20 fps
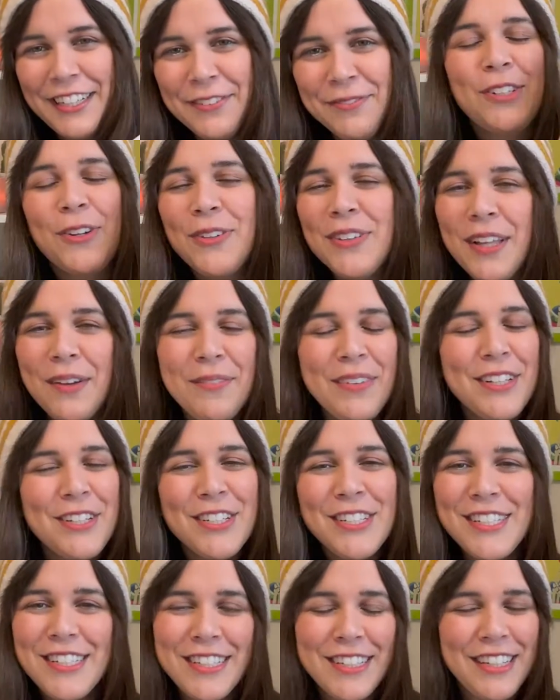So let me
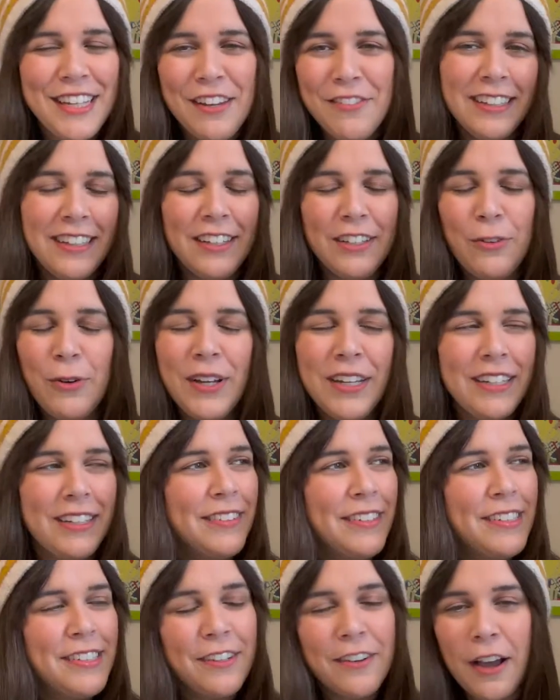just give you a quick
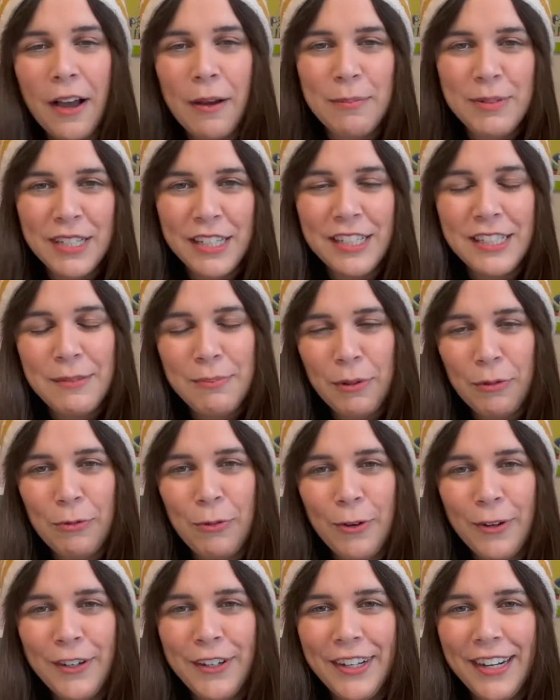synopsis
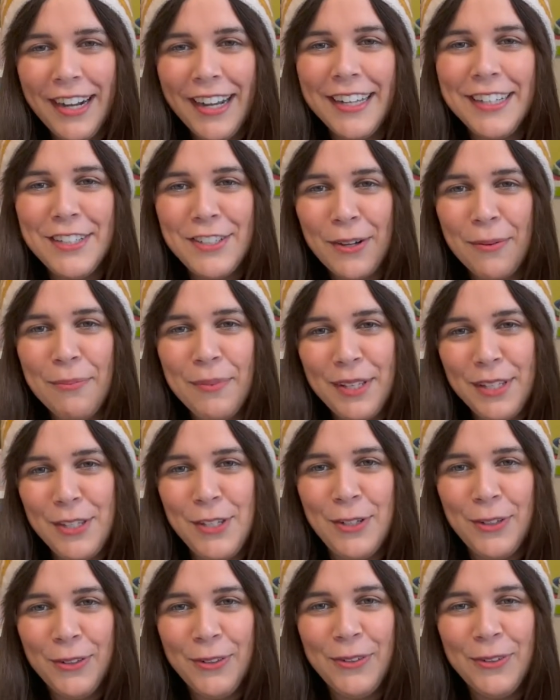before I jump
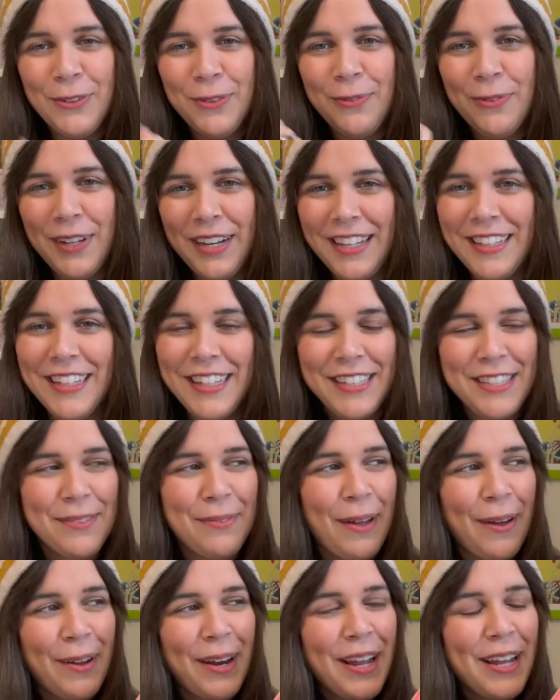into what I liked
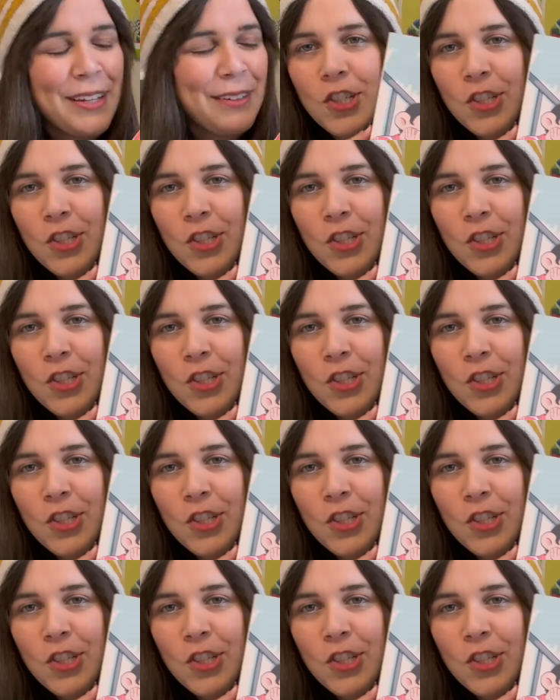about it.